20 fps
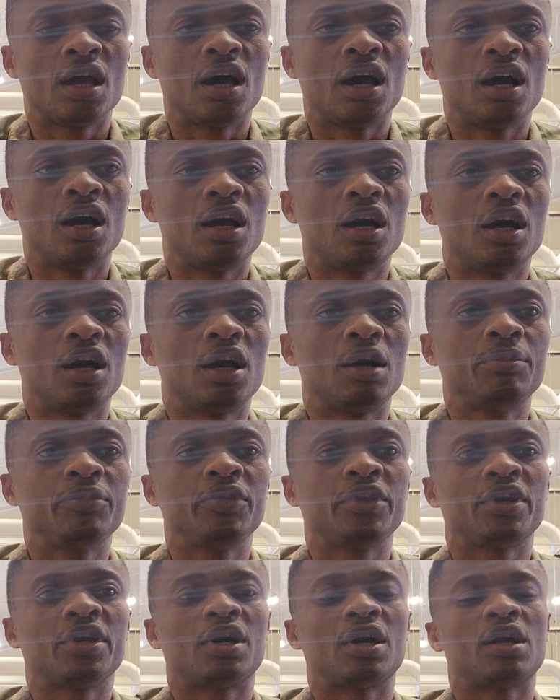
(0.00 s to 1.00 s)

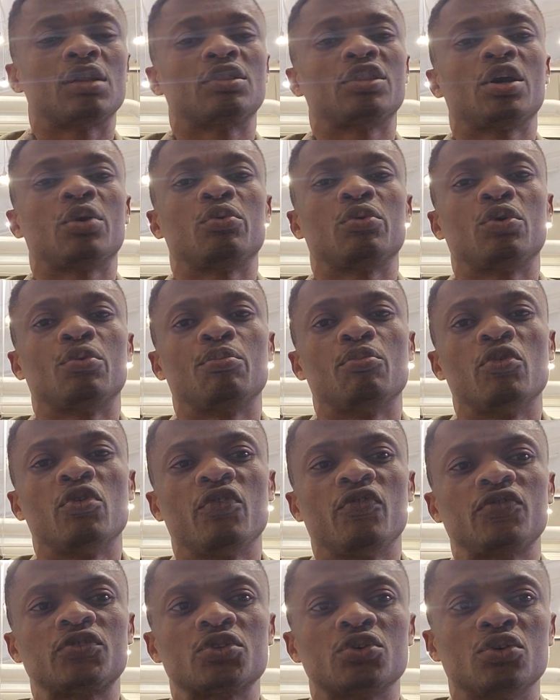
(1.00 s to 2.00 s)
Yeah, and then we
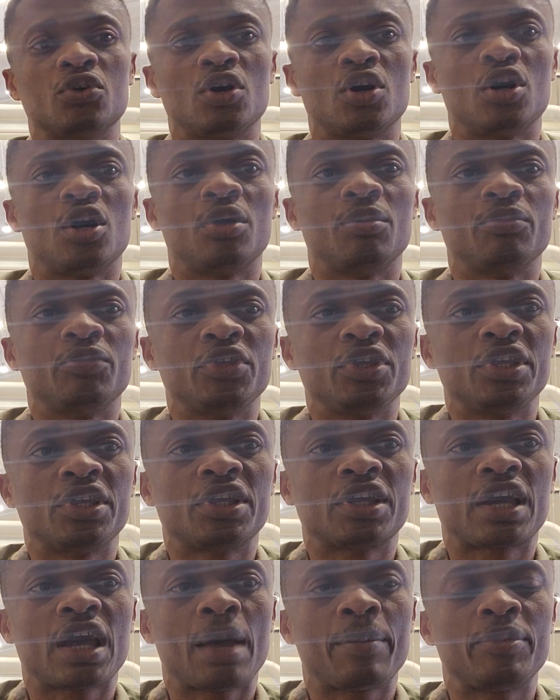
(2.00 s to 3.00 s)
move to the
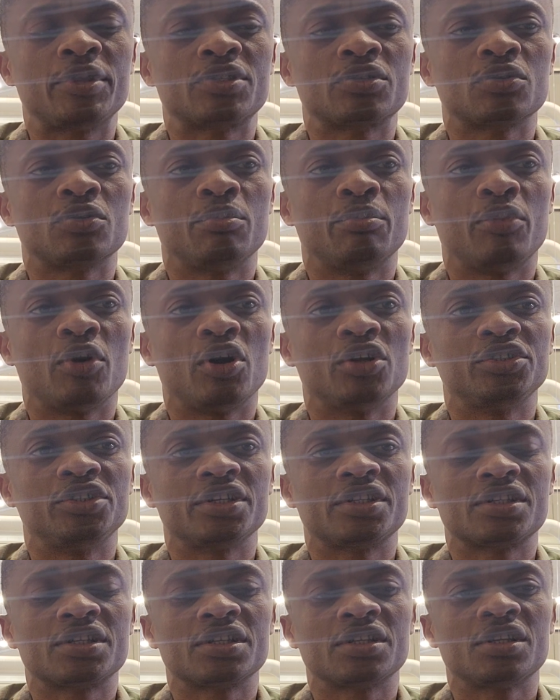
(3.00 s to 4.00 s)
capital
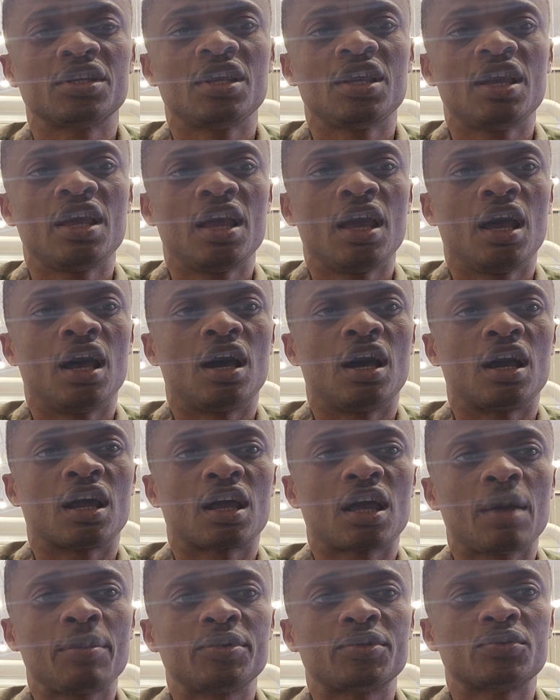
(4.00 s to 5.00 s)
budgeting.
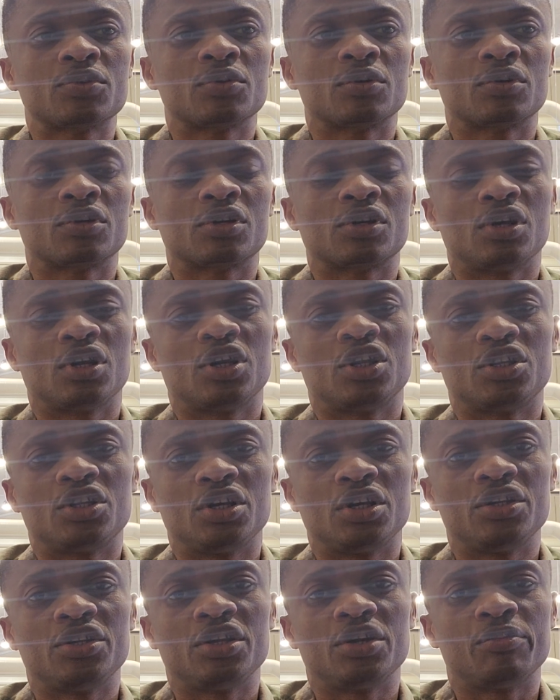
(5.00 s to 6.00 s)
Capital
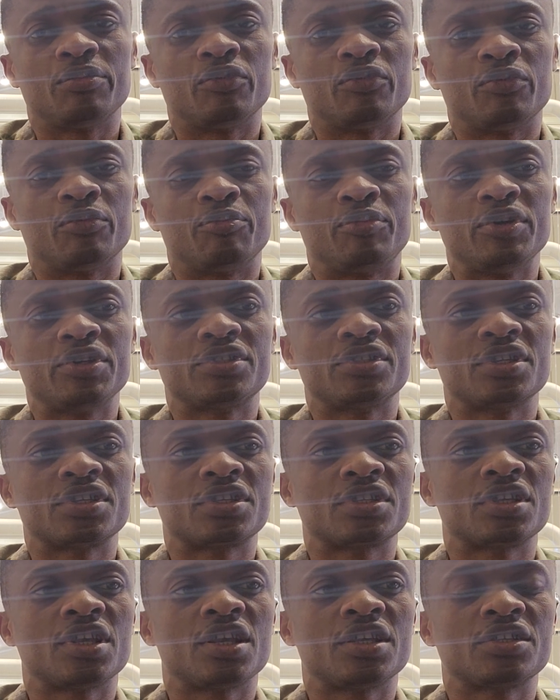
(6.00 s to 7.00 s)
in a business
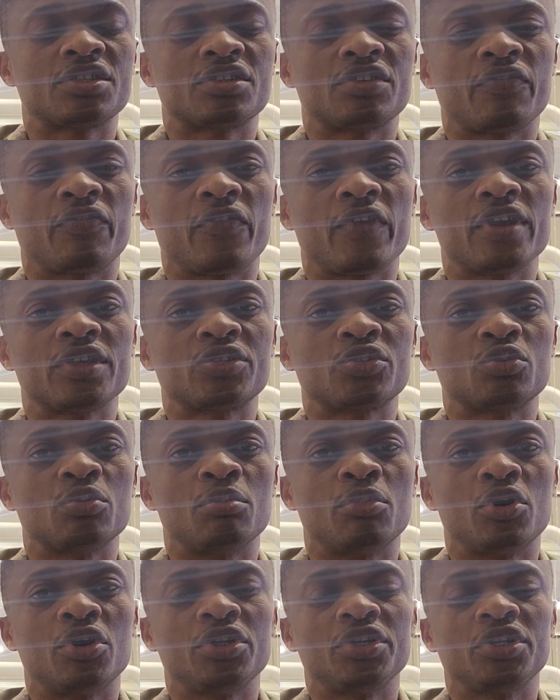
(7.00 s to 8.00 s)
sense refers to
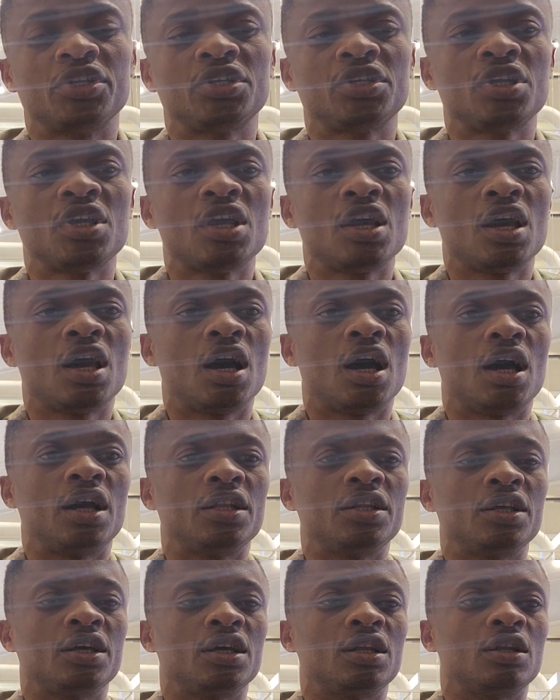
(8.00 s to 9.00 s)
money,
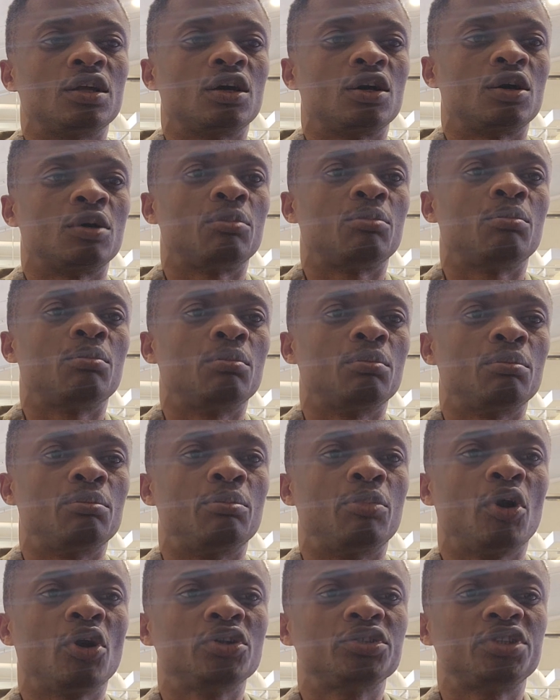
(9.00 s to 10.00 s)
and then
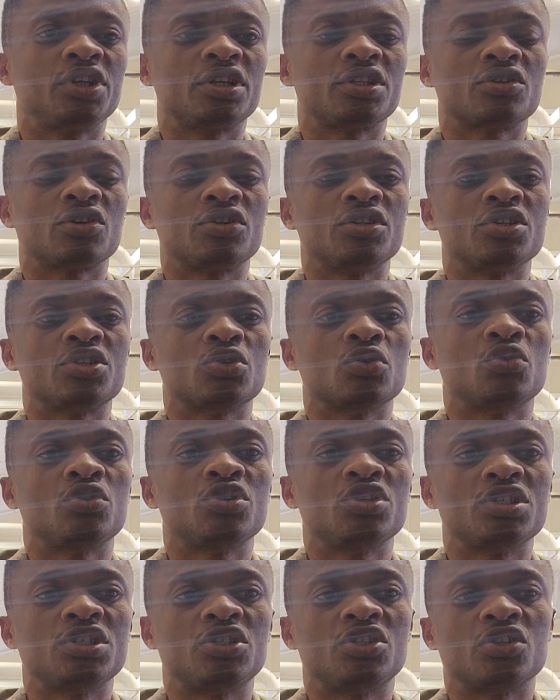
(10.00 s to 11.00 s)
budget on its own
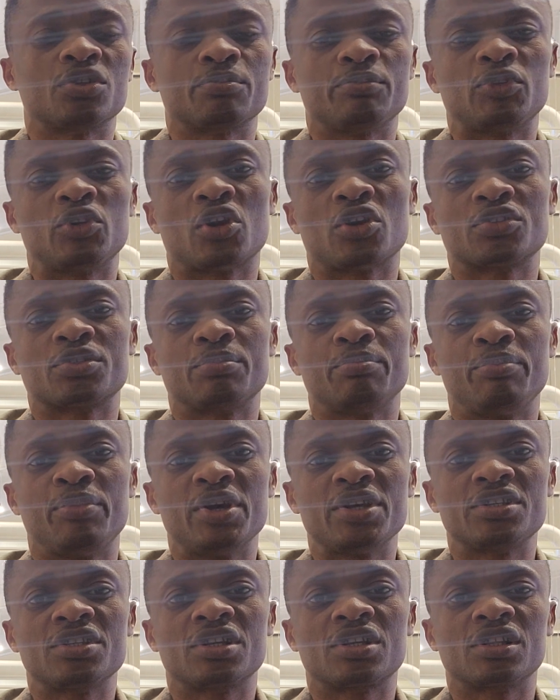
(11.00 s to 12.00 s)
is just
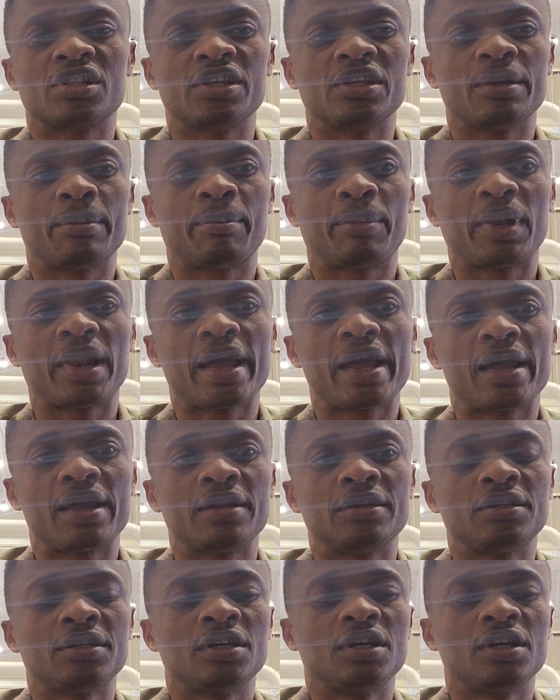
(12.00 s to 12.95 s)
basically a plan.